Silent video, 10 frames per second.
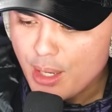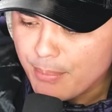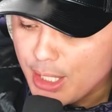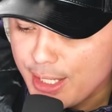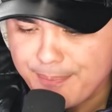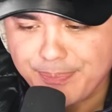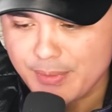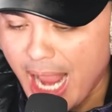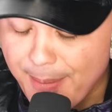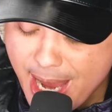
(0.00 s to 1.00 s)
But
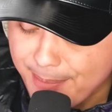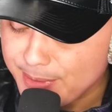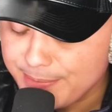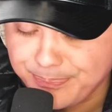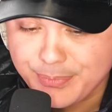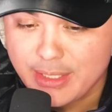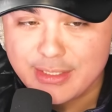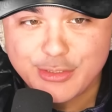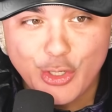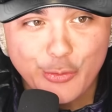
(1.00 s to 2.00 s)
I'm happy.
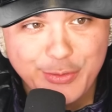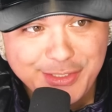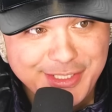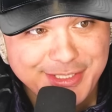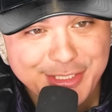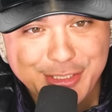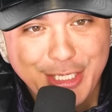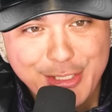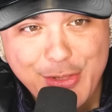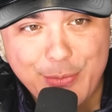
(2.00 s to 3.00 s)
So this is just
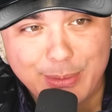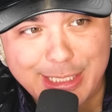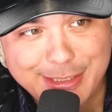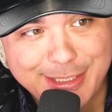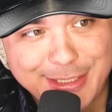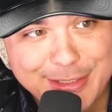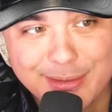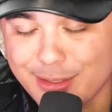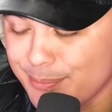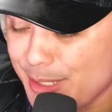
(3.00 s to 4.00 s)
like another blessing,
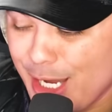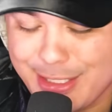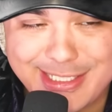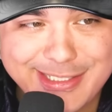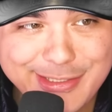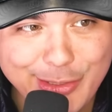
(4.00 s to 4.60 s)
to be honest.